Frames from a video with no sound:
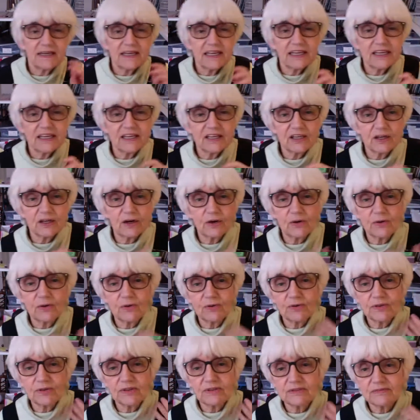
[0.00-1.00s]
He can
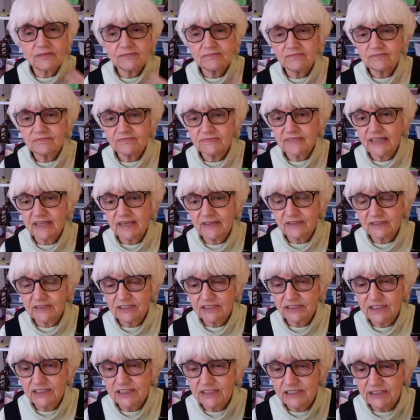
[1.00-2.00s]
go down
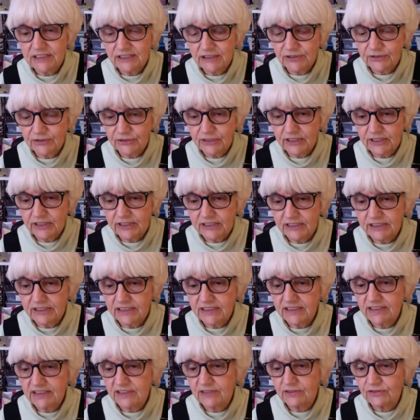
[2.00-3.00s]
city
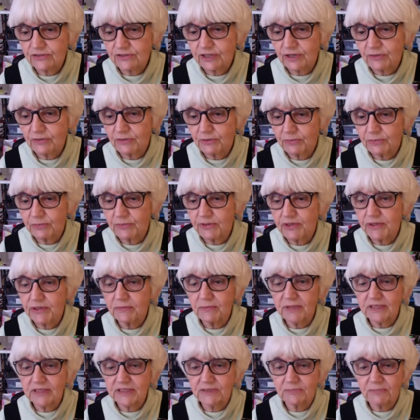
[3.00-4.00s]
streets. So they were pretty
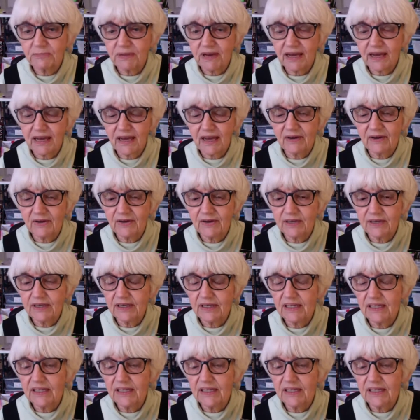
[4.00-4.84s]
much plowed.